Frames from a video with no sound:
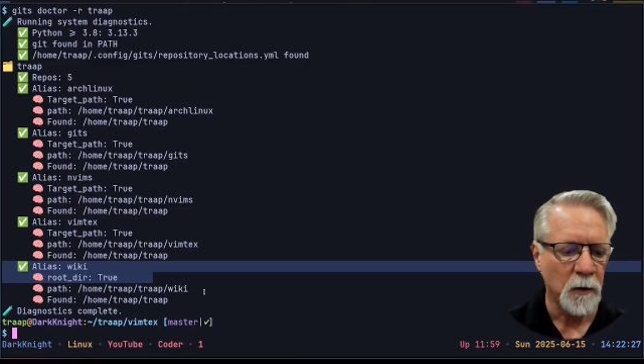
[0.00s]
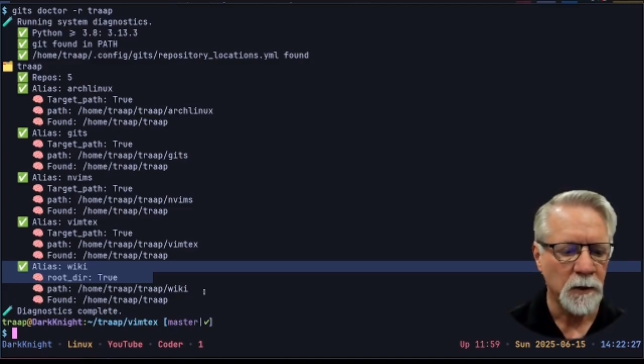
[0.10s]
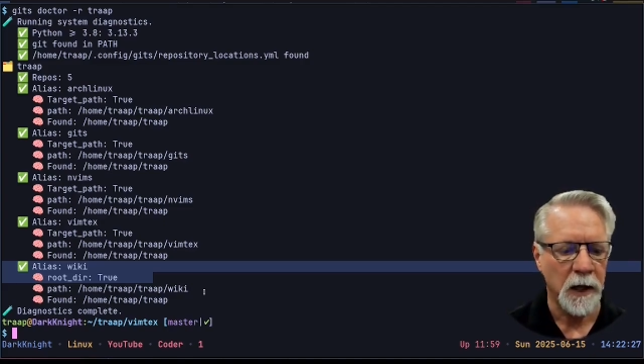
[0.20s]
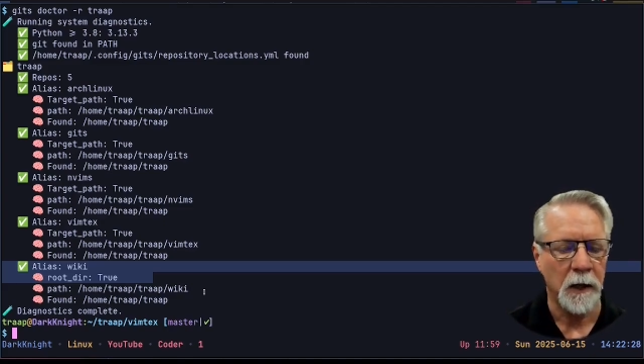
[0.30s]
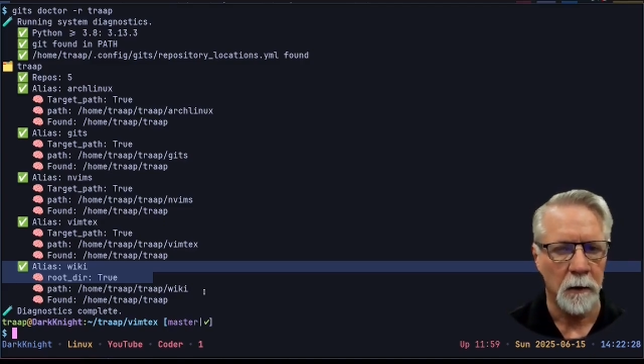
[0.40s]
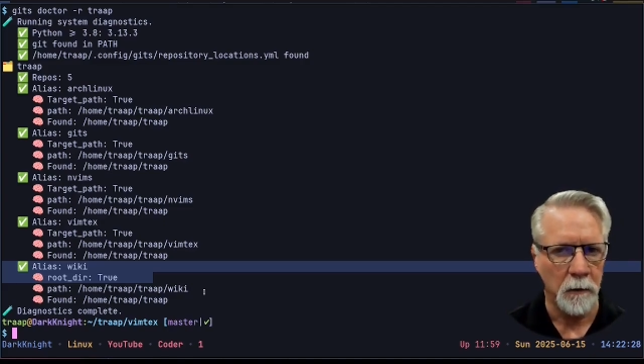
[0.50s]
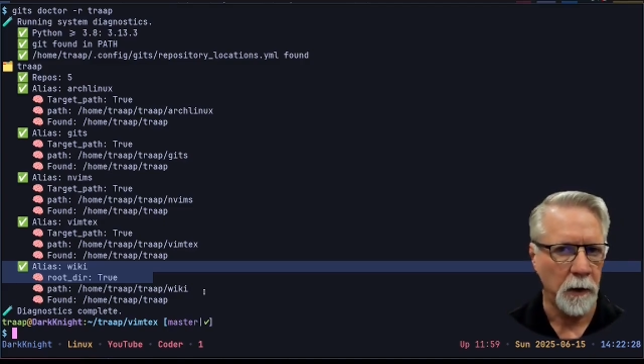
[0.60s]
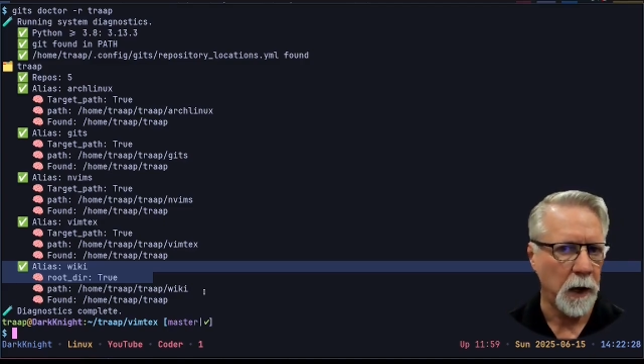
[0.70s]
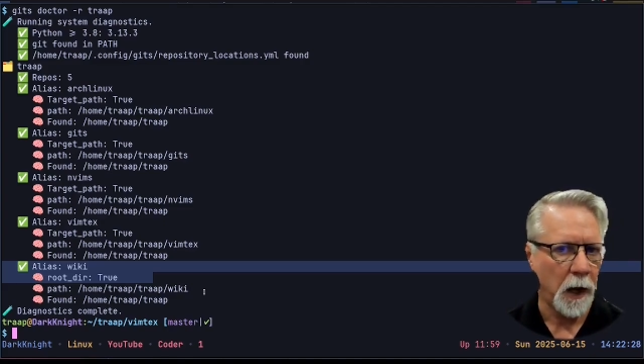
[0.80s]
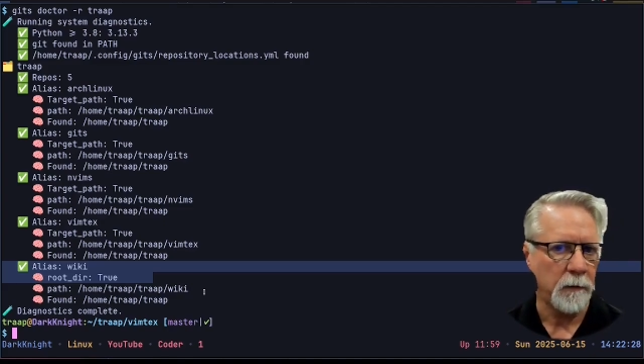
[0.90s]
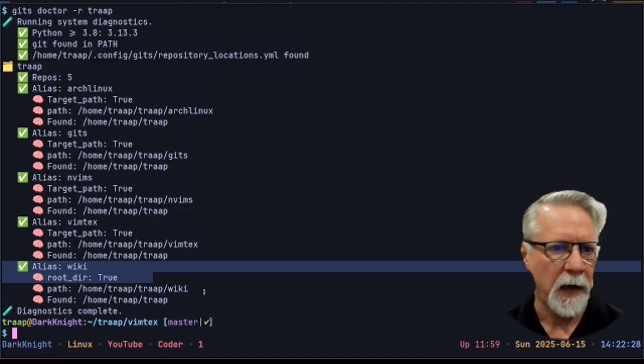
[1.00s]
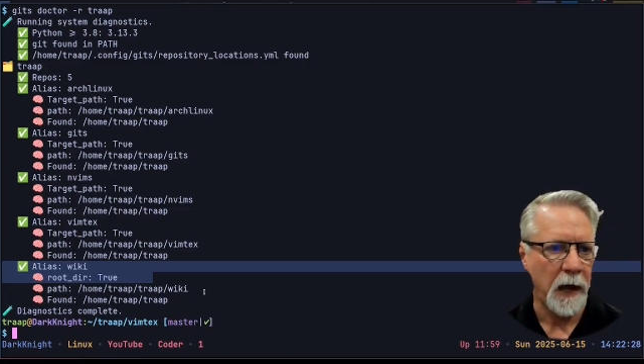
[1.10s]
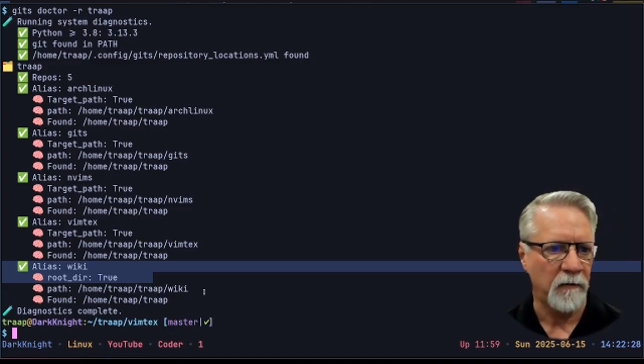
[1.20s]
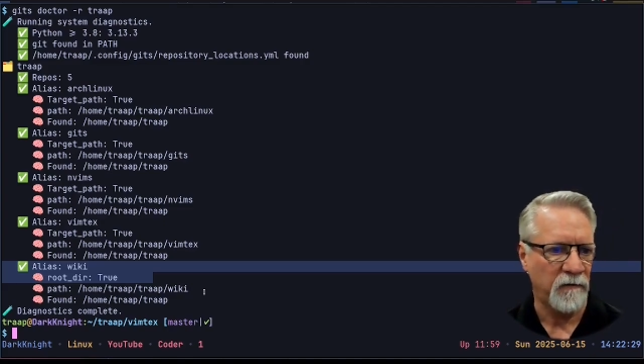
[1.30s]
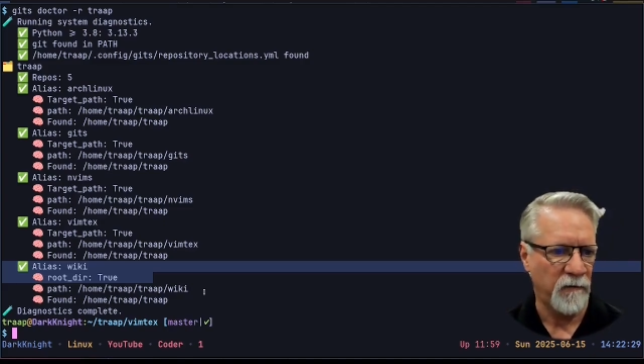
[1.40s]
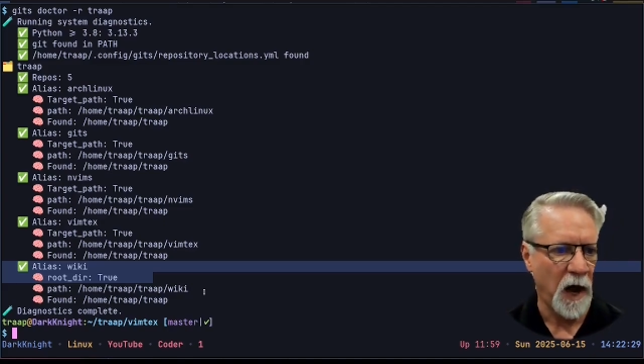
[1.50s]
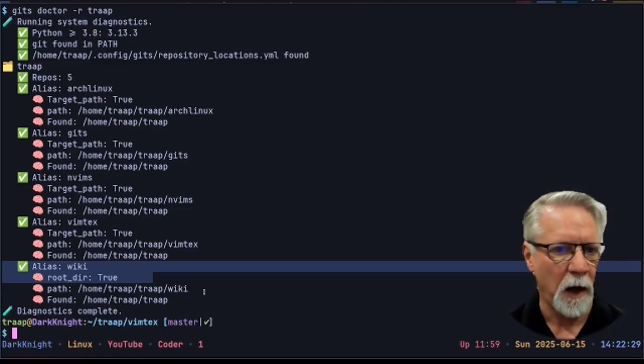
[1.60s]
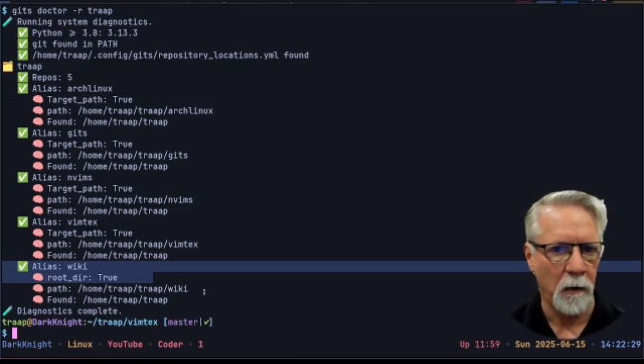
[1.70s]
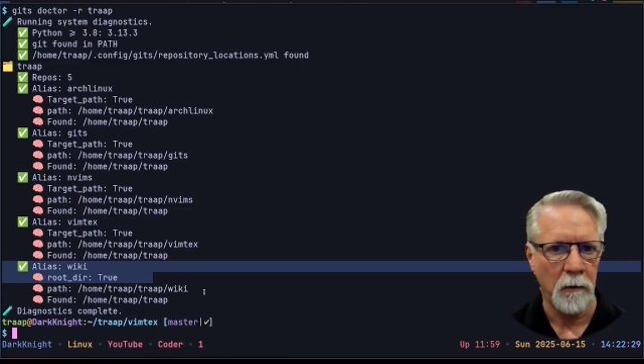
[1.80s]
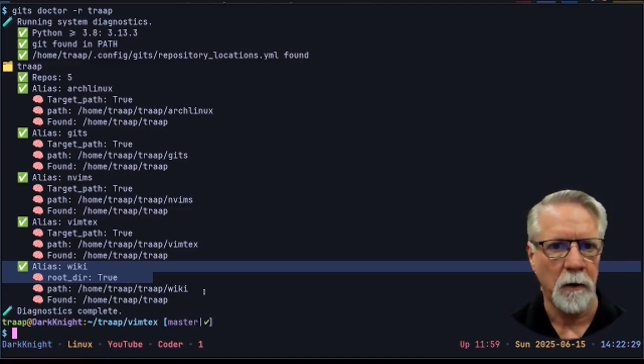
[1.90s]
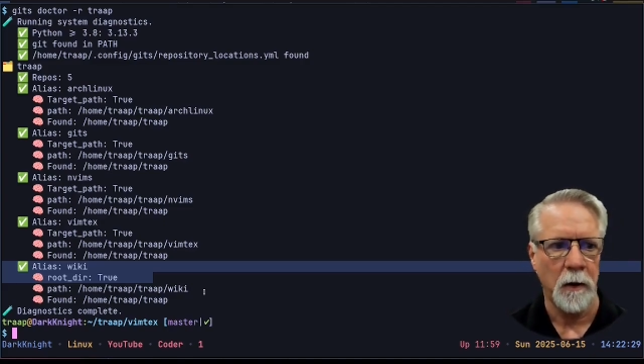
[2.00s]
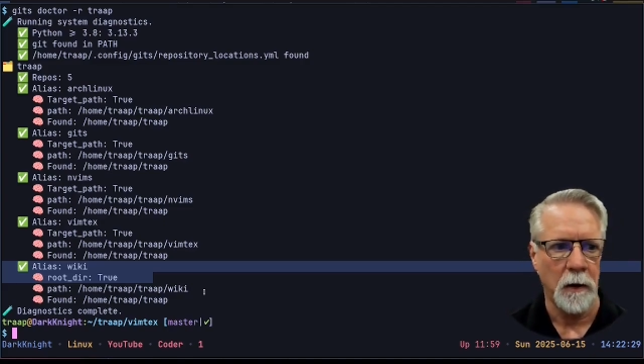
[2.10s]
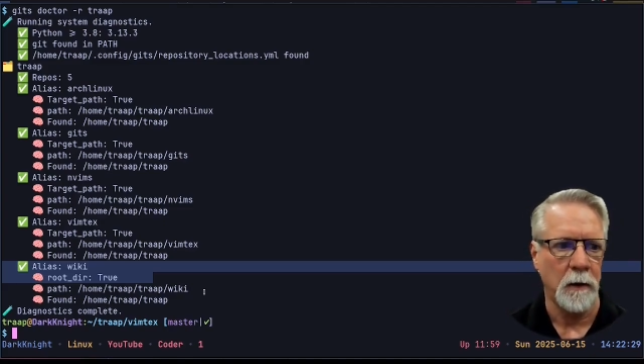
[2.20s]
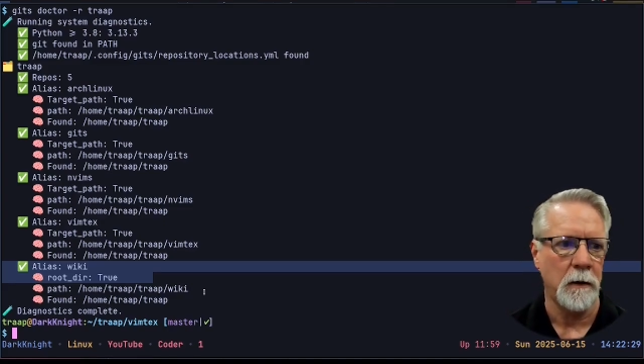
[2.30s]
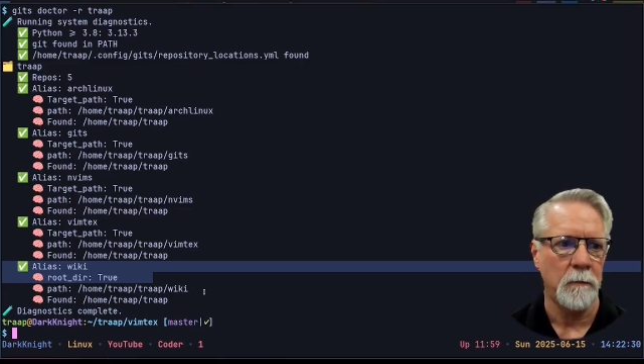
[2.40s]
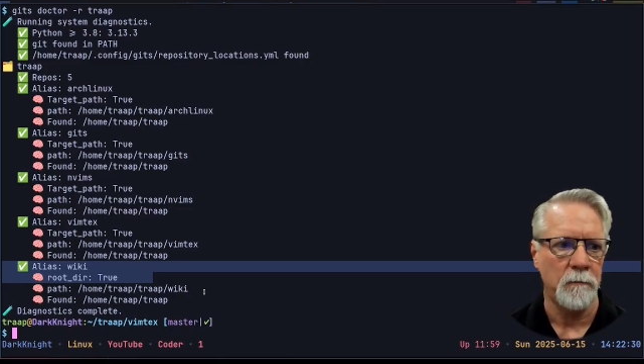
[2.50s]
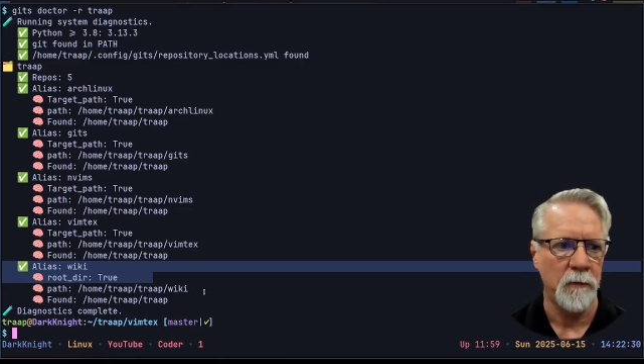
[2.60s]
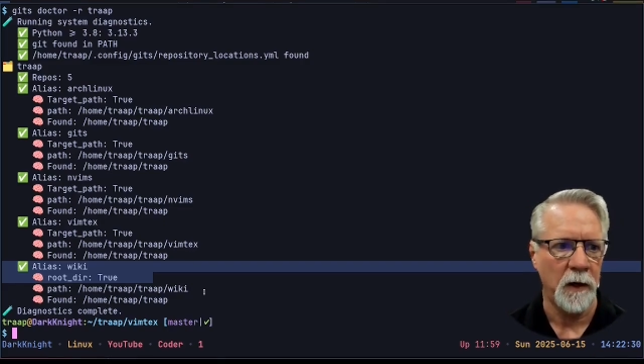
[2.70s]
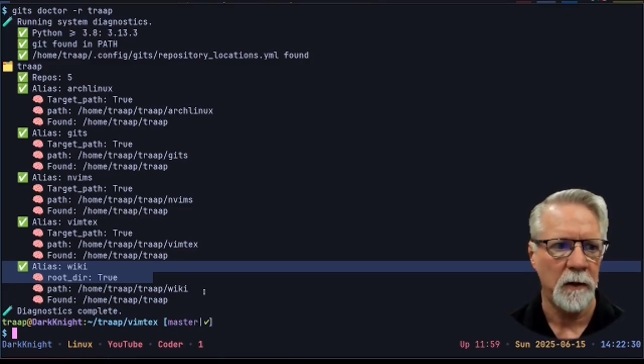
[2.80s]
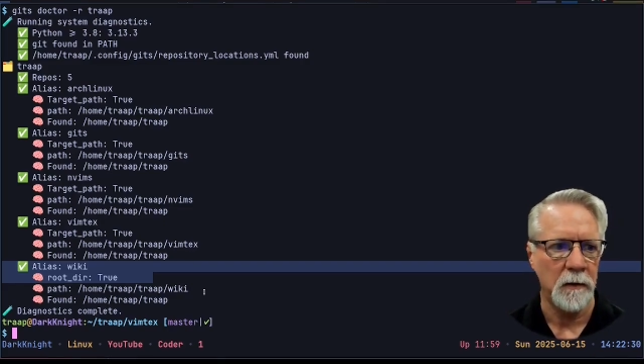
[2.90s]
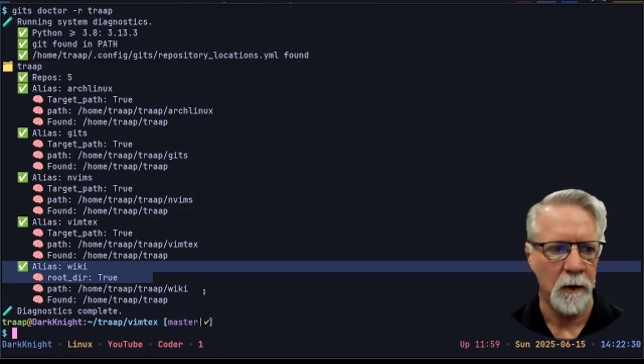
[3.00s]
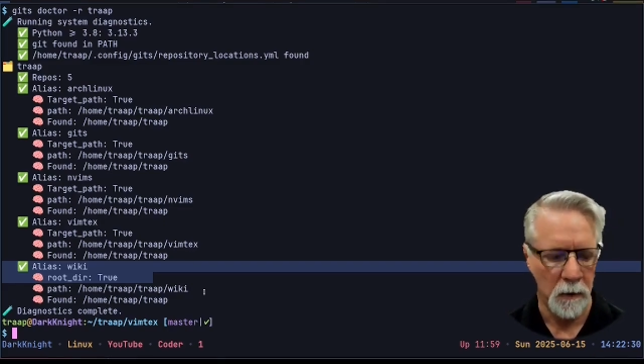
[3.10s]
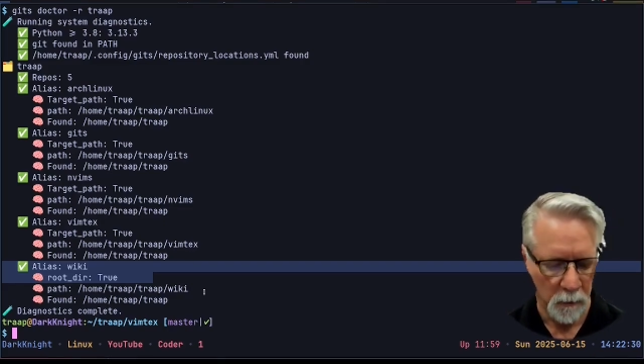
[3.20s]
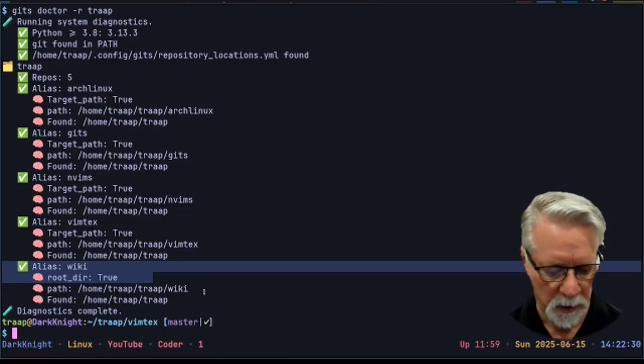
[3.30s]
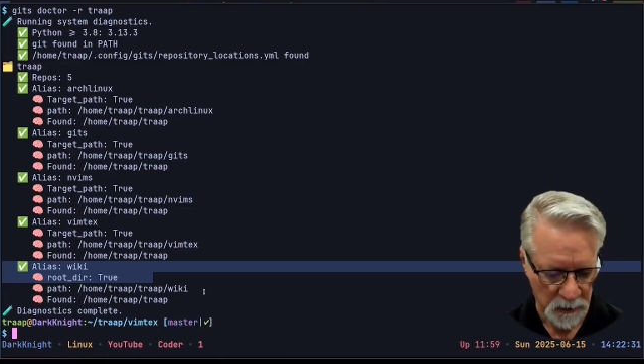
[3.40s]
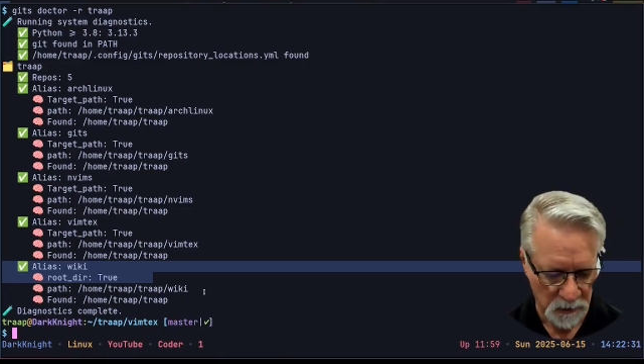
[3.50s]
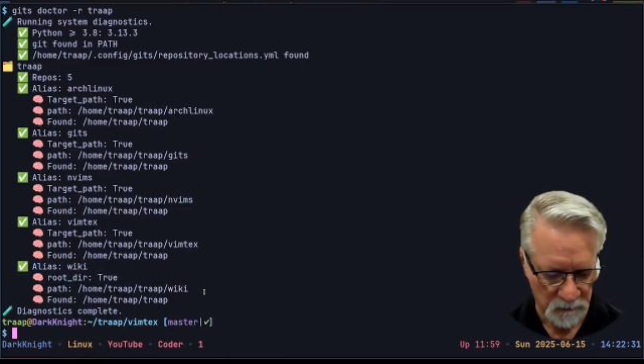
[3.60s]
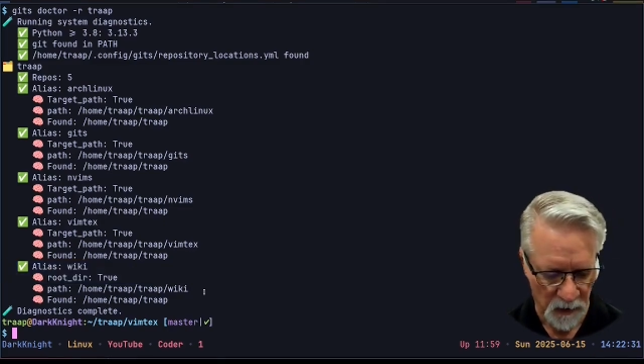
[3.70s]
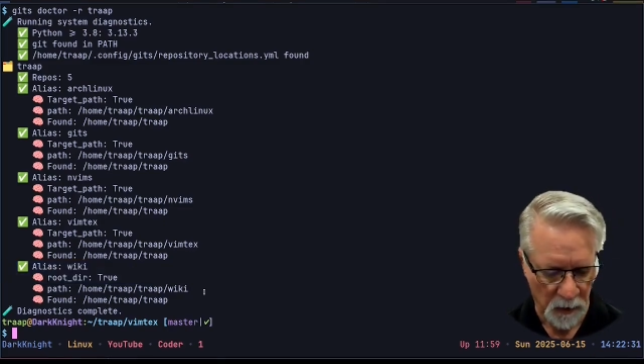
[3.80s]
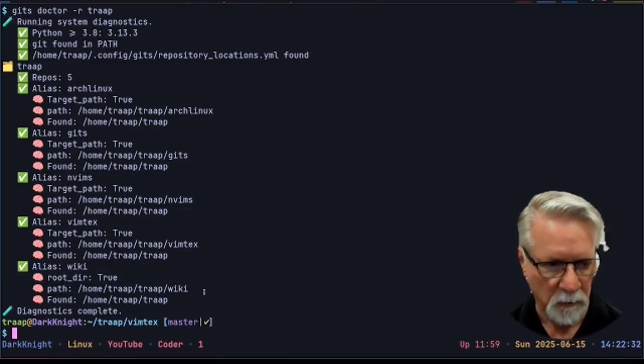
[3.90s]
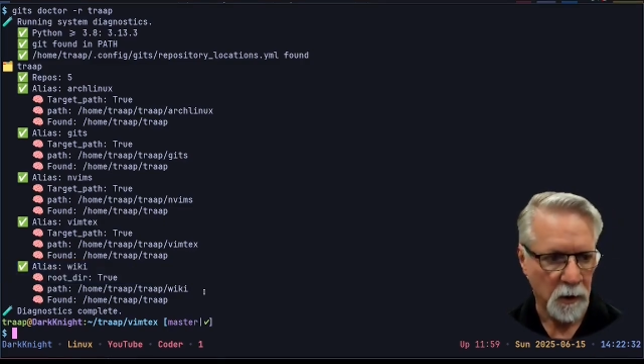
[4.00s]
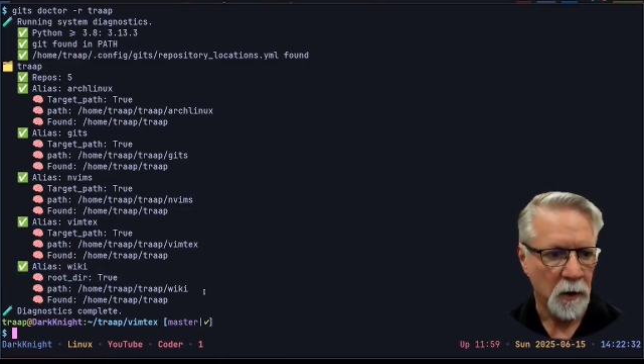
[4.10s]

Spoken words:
go take a look at that file, the locations file.